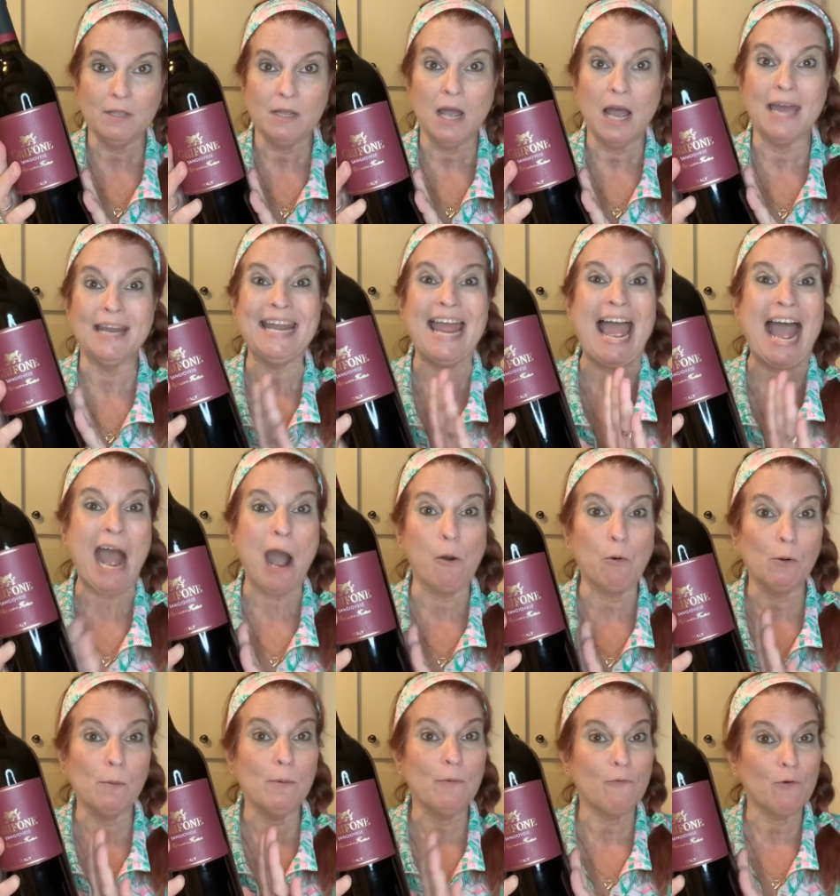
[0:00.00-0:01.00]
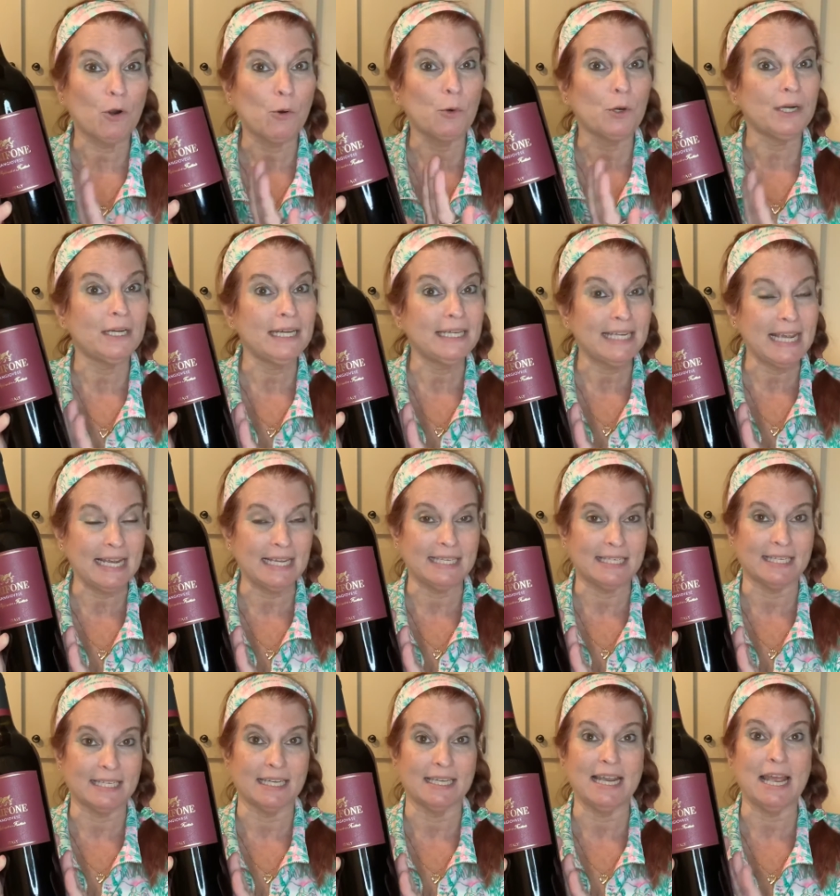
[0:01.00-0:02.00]
an hour before we're gonna
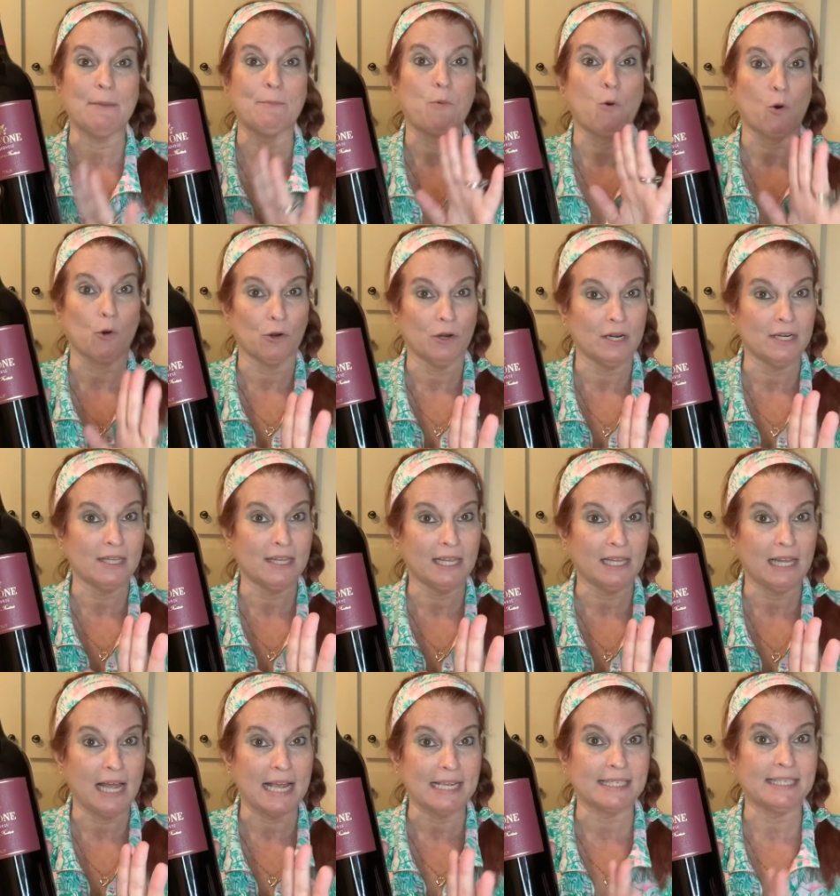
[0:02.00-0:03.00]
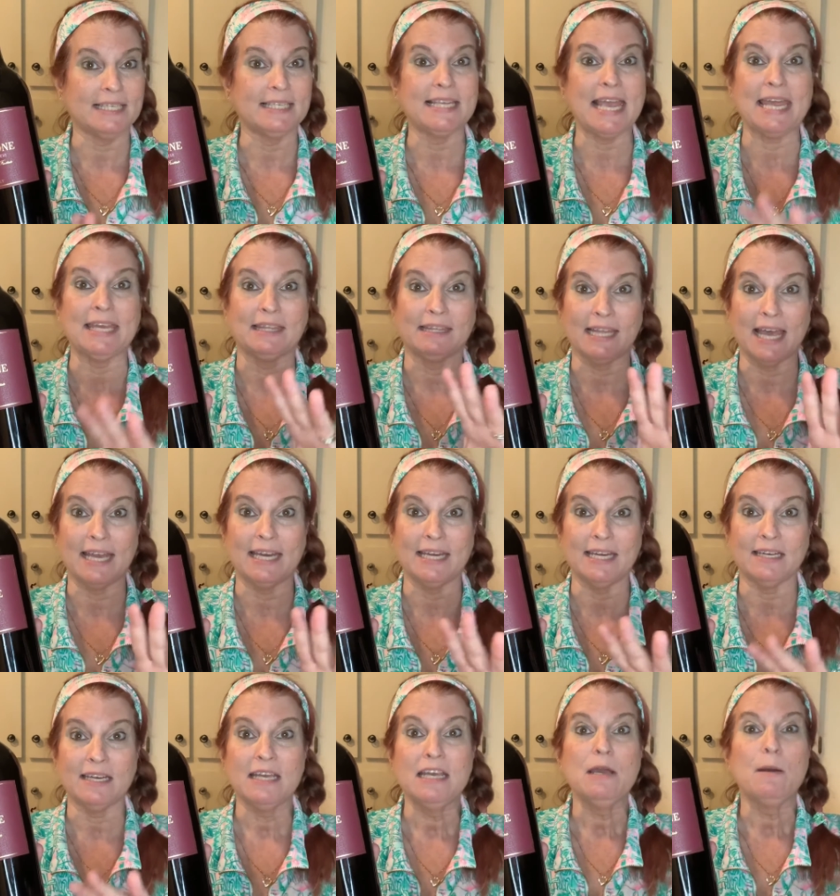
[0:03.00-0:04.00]
taste it and pour it into the glasses and let
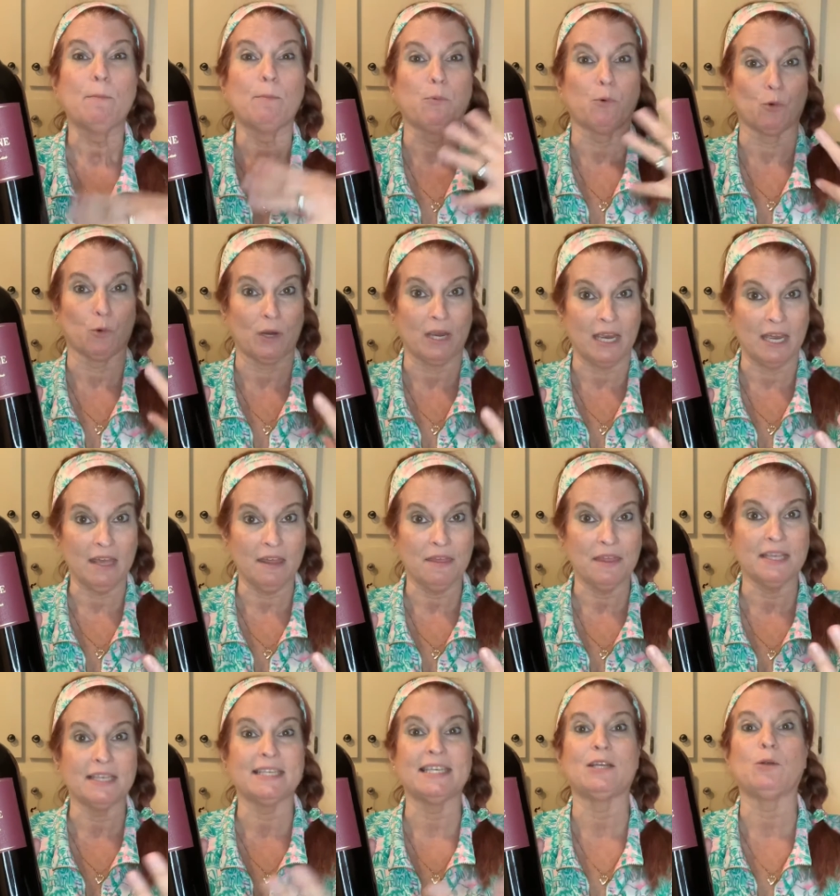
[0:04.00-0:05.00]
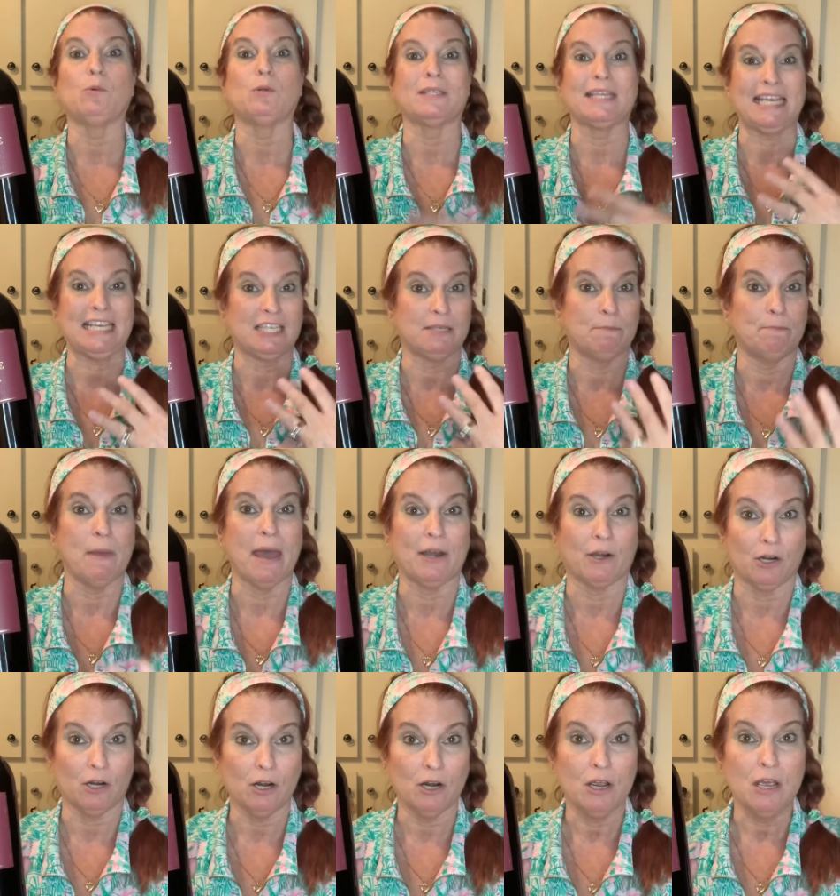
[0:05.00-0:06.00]
it breathe. He said it will taste
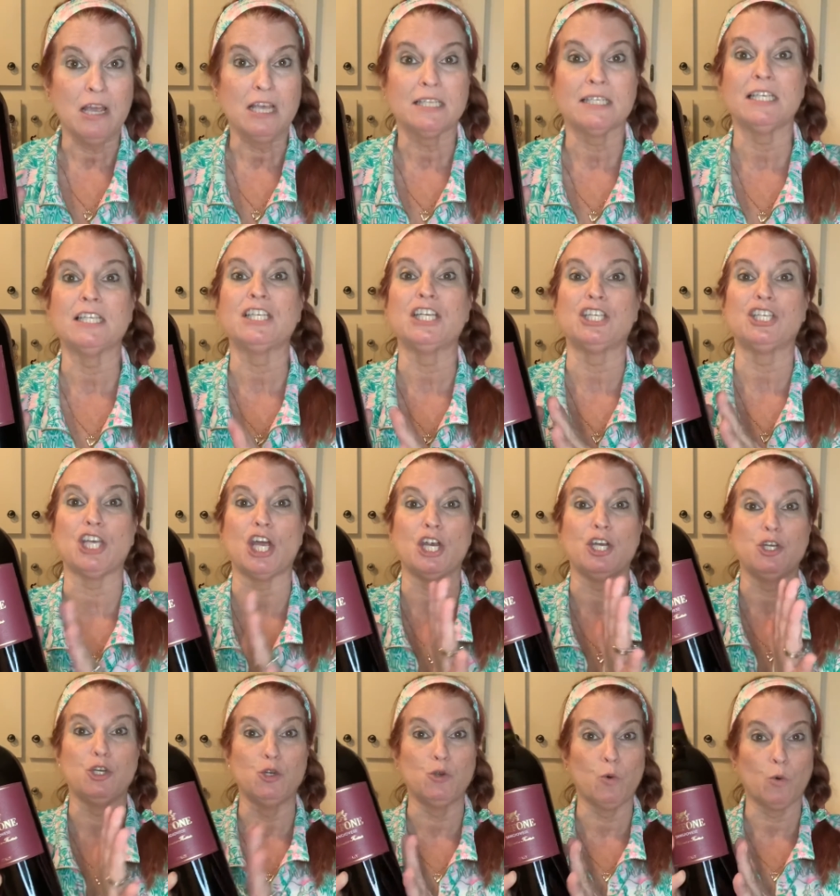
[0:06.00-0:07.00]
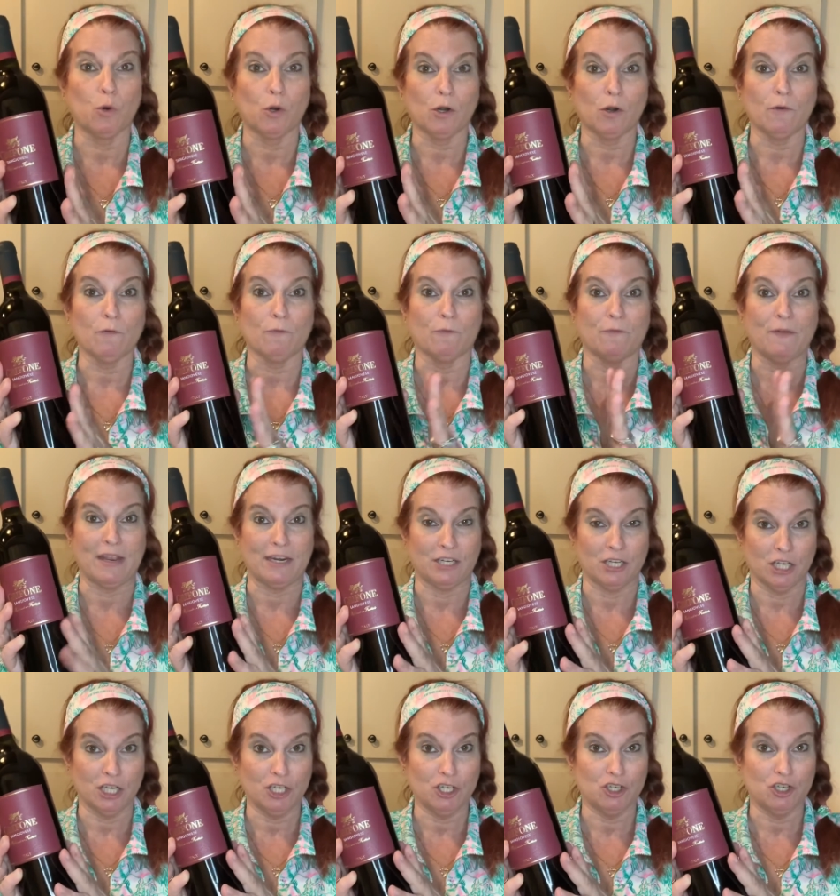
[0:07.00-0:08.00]
better since it's a newer
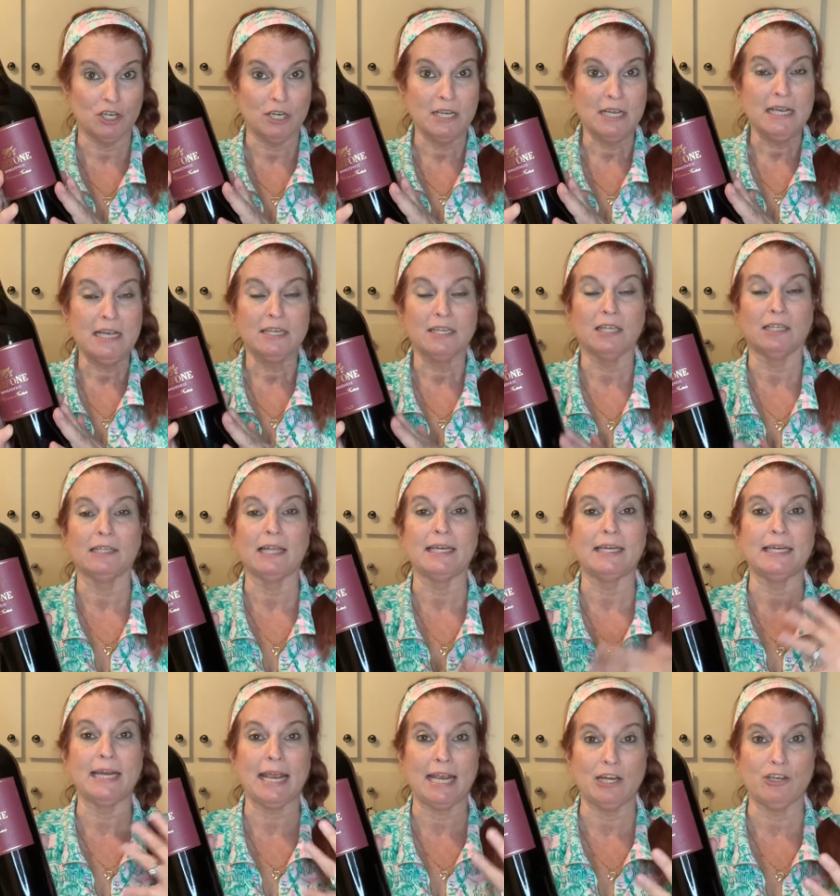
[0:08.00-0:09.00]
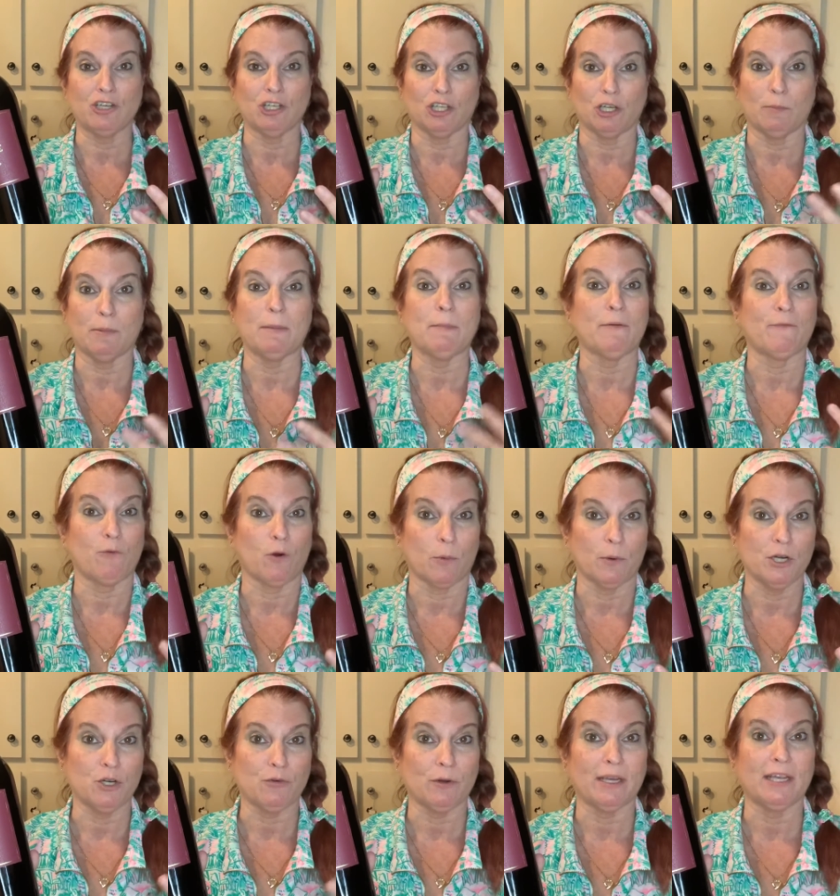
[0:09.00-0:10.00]
vintage, to let it age a little bit before we
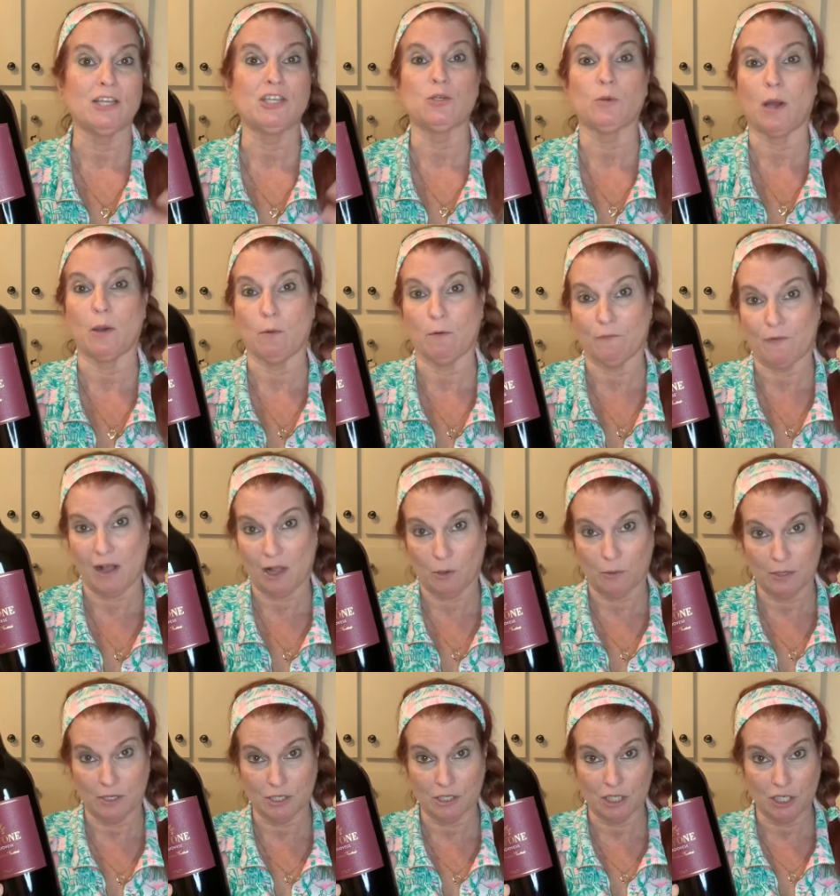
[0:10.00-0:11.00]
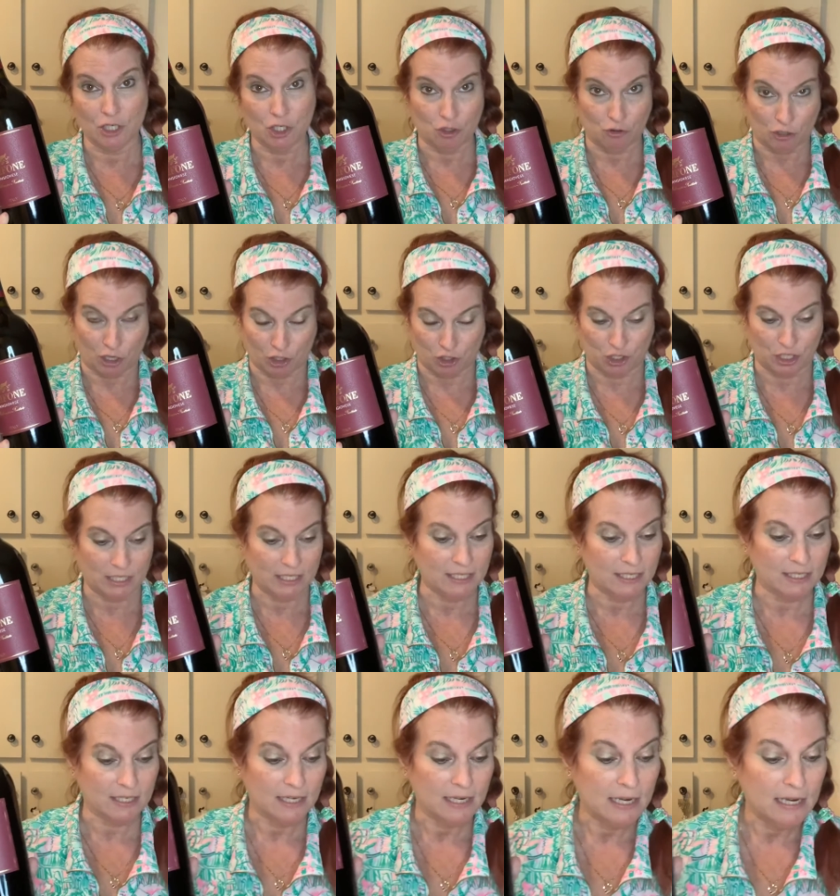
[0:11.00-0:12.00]
drink it. So I will follow his
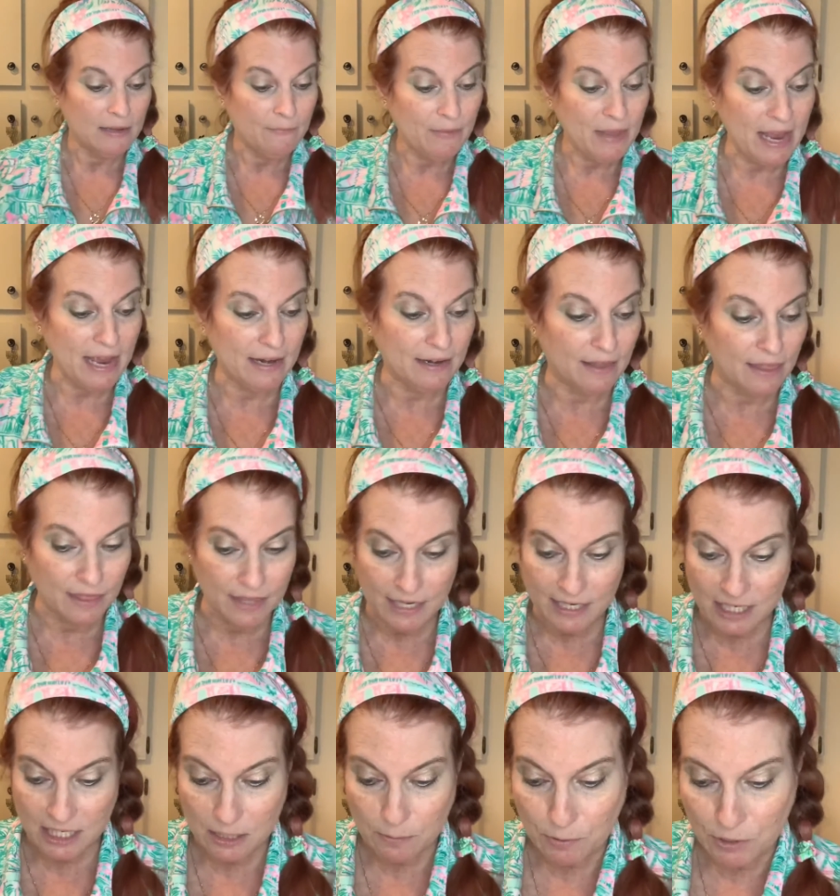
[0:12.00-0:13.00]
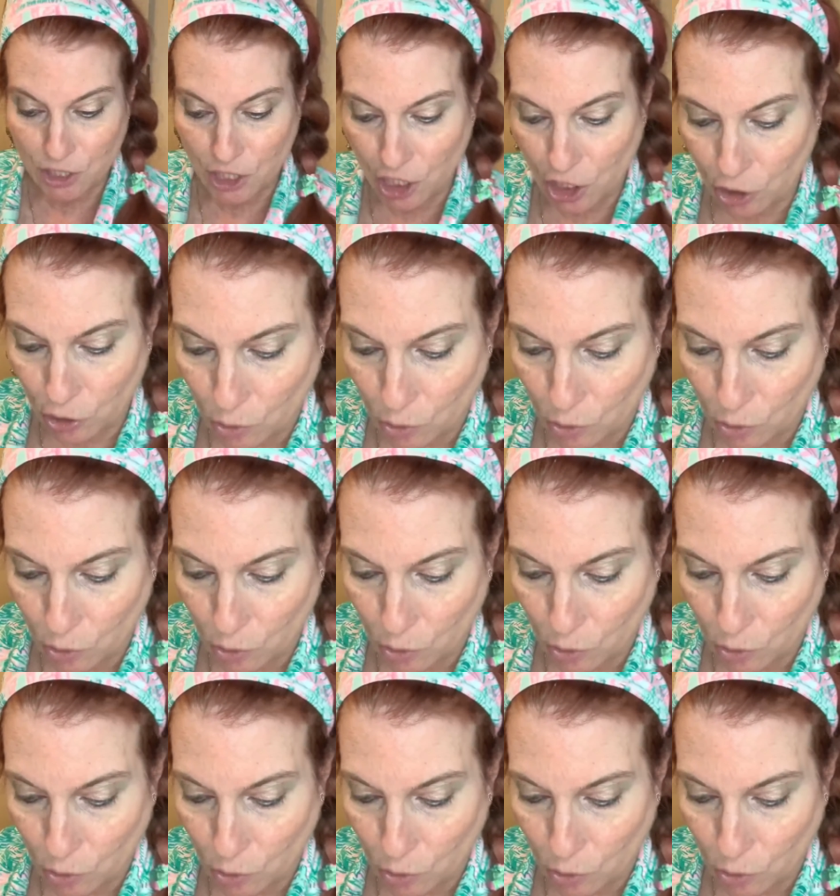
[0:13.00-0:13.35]
instructions. And this particular